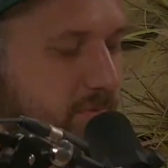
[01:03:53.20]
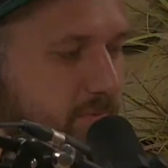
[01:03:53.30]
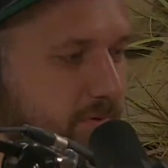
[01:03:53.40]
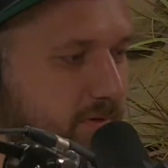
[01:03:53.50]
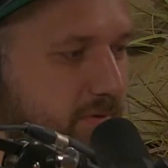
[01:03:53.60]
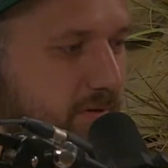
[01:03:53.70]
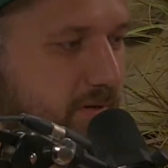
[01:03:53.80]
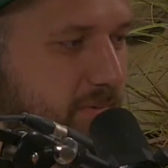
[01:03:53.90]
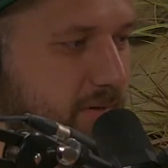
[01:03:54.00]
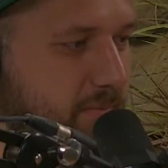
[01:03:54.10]
pretty well. I'm
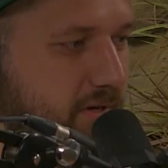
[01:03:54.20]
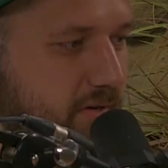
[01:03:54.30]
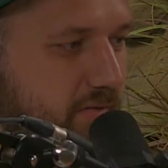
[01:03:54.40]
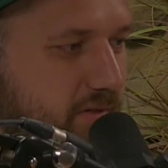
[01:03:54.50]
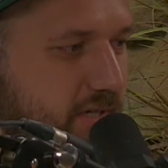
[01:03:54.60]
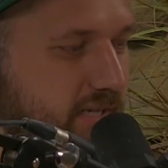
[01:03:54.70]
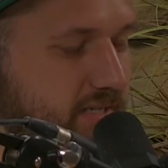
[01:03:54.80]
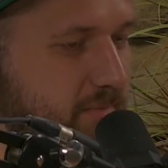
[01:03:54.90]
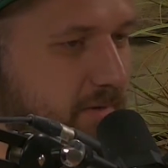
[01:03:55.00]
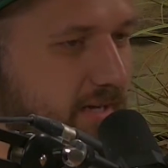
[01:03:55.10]
getting better every day. That's the
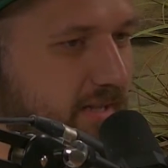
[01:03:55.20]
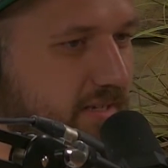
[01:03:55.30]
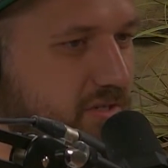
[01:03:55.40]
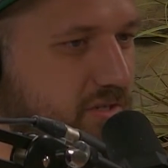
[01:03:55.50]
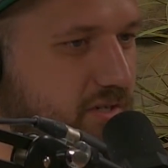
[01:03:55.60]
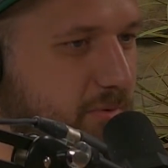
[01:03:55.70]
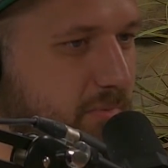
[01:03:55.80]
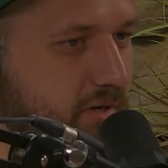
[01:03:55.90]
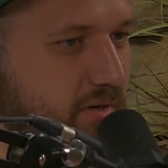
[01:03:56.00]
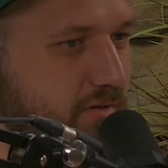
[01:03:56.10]
main thing, is just getting
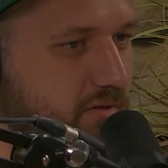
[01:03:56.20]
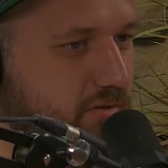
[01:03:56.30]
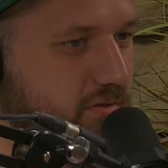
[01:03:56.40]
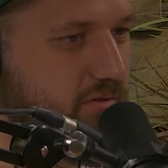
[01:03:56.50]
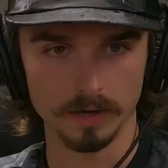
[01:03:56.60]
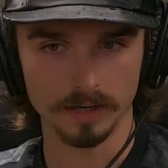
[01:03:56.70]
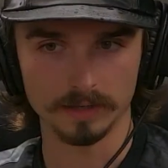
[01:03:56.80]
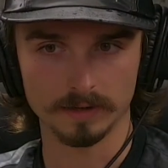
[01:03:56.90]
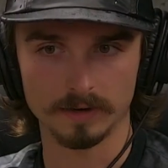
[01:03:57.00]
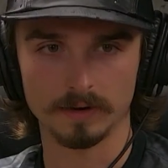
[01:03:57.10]
better. Just keep
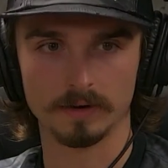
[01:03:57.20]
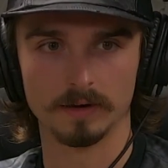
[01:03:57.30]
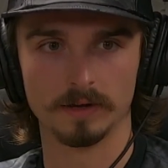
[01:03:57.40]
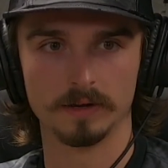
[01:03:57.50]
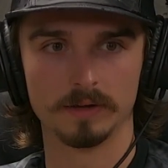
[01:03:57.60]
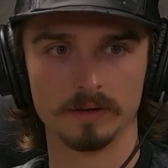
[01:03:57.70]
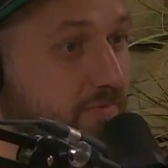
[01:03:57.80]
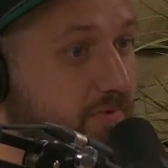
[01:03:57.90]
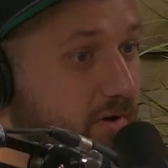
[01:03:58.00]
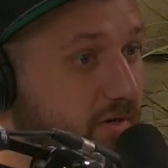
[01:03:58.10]
focusing on have
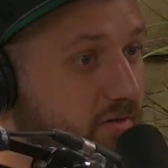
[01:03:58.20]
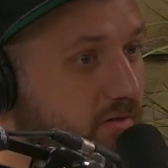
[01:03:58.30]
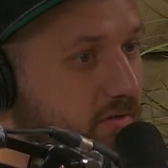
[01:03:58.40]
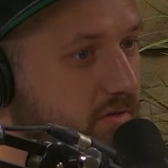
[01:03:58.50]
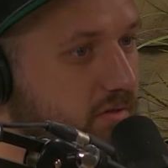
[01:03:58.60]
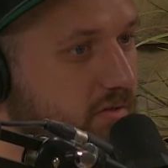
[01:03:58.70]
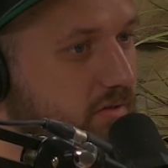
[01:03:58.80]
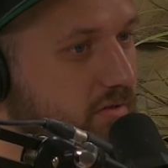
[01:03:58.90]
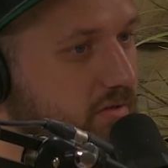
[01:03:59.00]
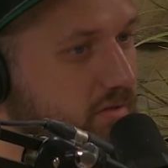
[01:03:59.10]
fun. Yeah,
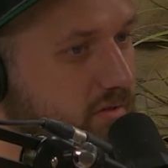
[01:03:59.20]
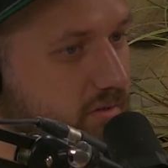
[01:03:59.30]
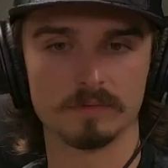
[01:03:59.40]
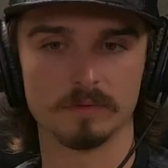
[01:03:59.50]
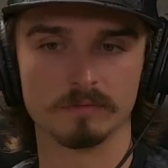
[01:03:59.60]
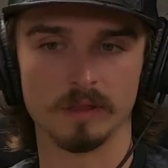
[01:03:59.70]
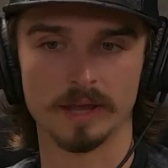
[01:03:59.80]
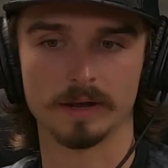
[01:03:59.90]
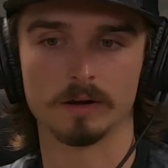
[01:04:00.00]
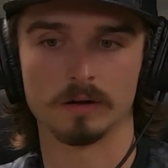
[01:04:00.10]
I've been
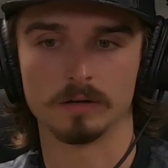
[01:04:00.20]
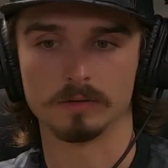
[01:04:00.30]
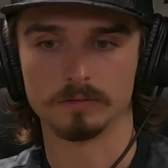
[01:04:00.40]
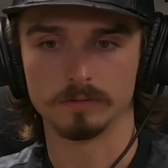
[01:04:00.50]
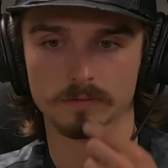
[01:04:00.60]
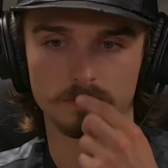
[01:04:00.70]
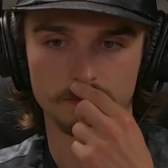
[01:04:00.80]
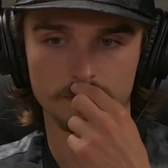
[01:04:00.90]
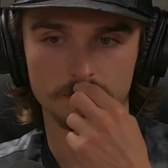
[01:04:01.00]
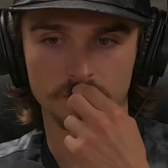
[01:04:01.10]
like
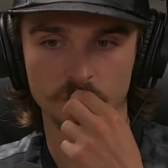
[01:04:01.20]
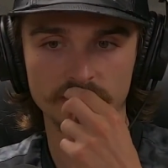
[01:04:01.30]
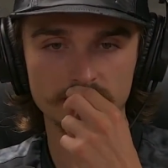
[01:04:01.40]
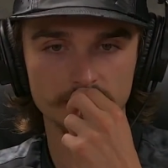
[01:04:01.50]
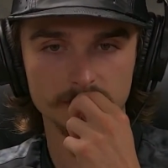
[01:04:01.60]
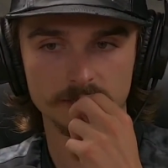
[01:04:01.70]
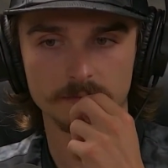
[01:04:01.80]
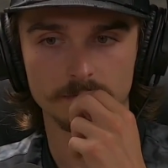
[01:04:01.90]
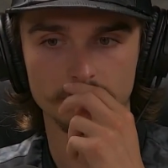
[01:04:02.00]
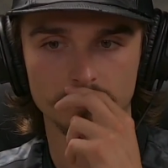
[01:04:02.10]
recently,
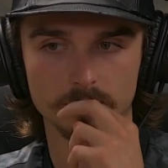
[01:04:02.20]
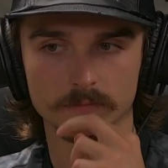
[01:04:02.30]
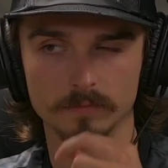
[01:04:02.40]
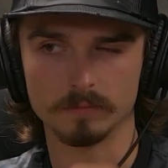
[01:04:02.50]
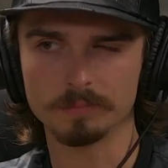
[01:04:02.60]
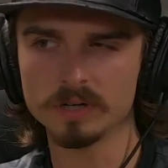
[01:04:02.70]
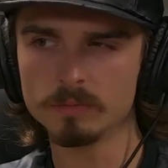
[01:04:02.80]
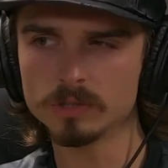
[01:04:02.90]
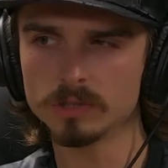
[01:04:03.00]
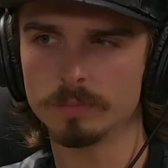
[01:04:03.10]
pretty
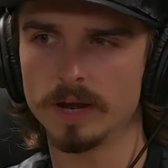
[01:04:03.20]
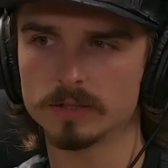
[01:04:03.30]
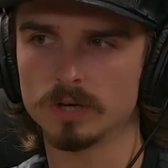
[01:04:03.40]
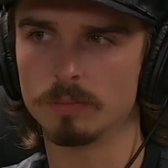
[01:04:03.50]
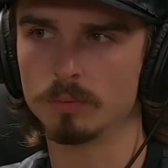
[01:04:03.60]
much in the past couple